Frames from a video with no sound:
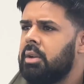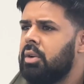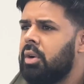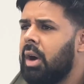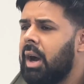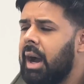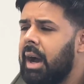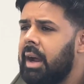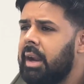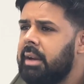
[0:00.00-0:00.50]
know,
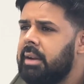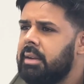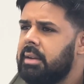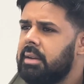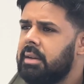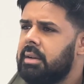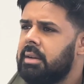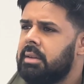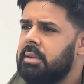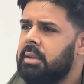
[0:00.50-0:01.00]
had
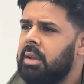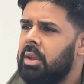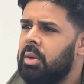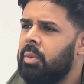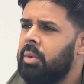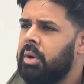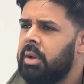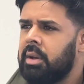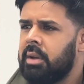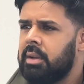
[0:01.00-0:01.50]
that you
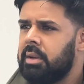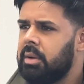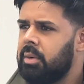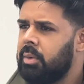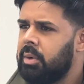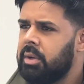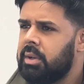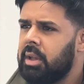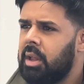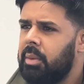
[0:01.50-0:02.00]
want
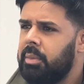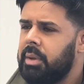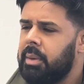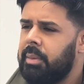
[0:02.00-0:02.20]
to tell me